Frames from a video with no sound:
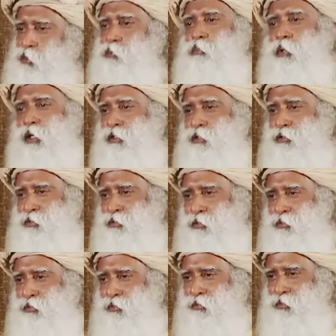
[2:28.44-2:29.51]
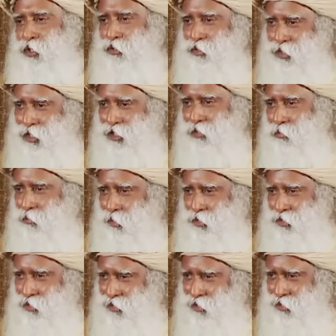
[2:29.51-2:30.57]
to pass through because they are
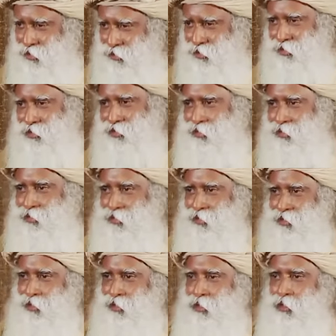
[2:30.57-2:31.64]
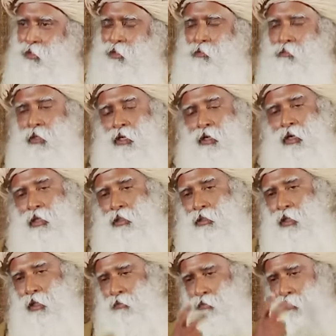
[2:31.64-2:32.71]
important things. But right
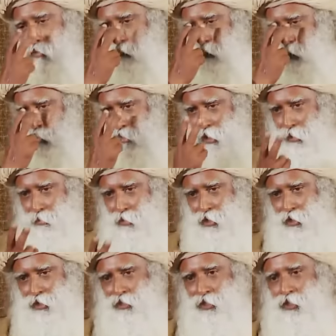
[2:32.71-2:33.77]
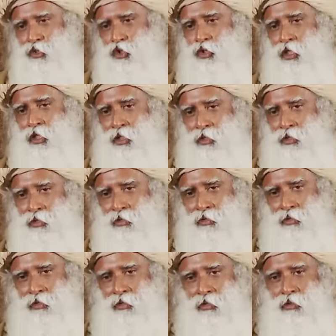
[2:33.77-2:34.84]
now your visual apparatus are trained
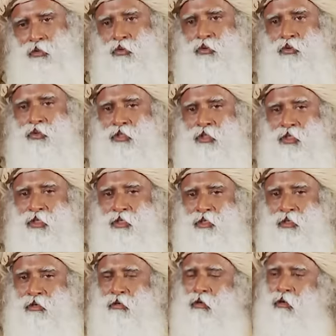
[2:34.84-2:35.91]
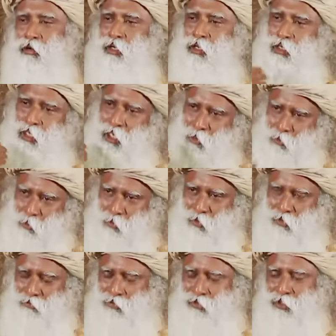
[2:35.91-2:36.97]
to see or
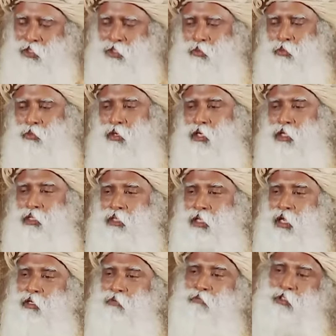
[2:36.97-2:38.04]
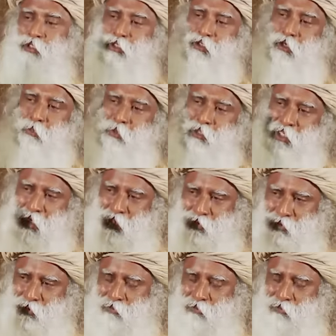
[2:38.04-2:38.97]
capable of seeing only that which stops light.